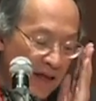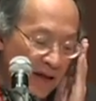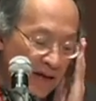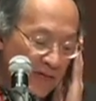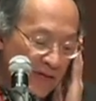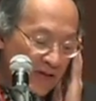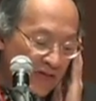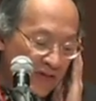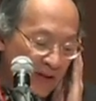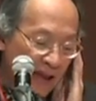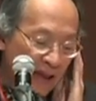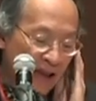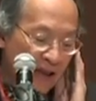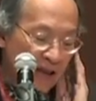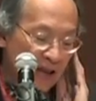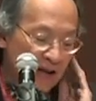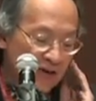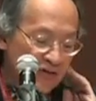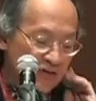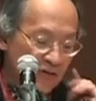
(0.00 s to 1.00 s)
In this
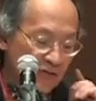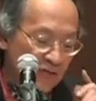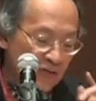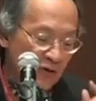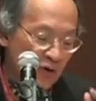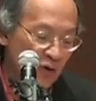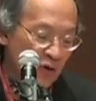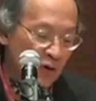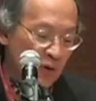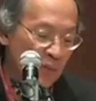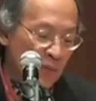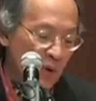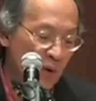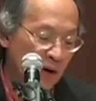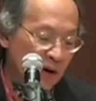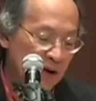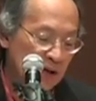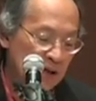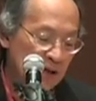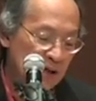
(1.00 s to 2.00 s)
age of
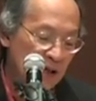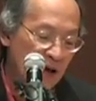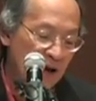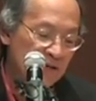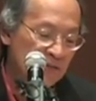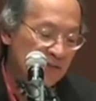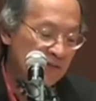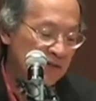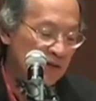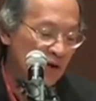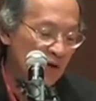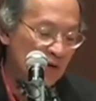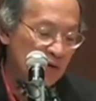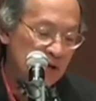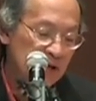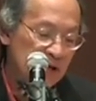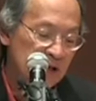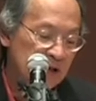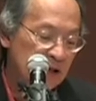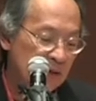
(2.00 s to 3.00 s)
turmoil, I
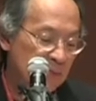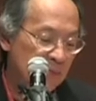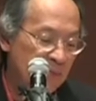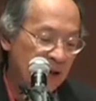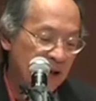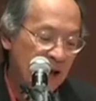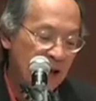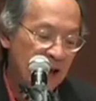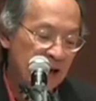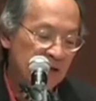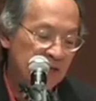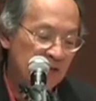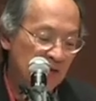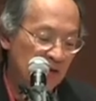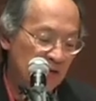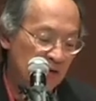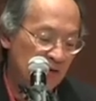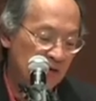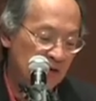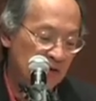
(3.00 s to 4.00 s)
floated and
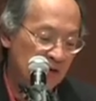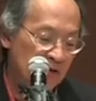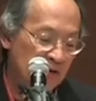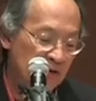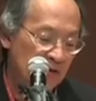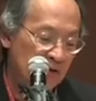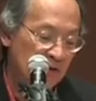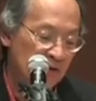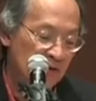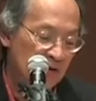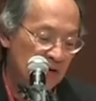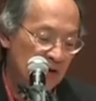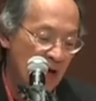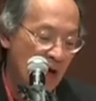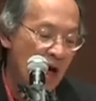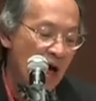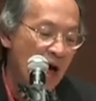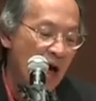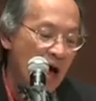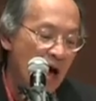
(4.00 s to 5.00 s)
meandered.
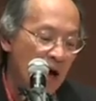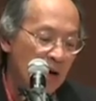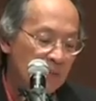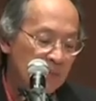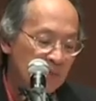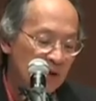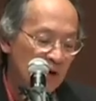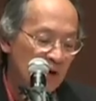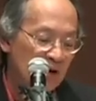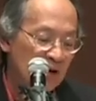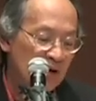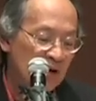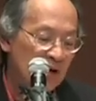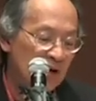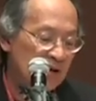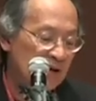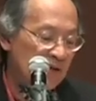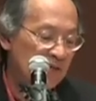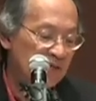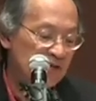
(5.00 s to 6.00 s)
A
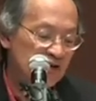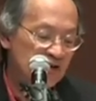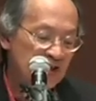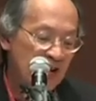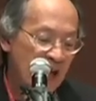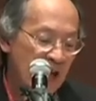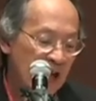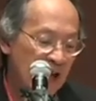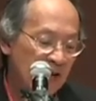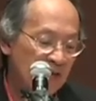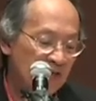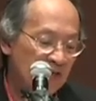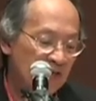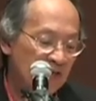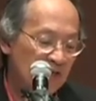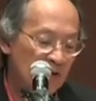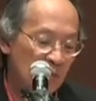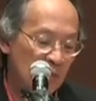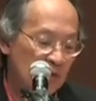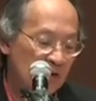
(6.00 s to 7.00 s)
miracle of chance
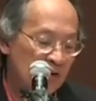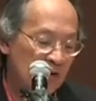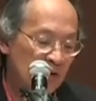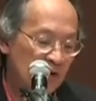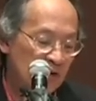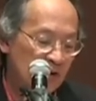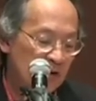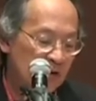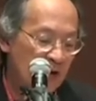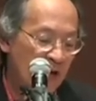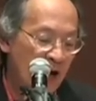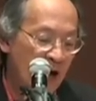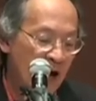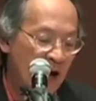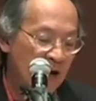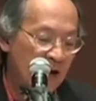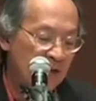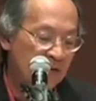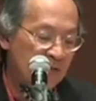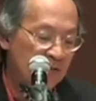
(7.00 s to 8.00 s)
to return
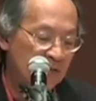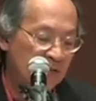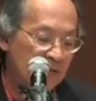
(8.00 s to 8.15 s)
alive.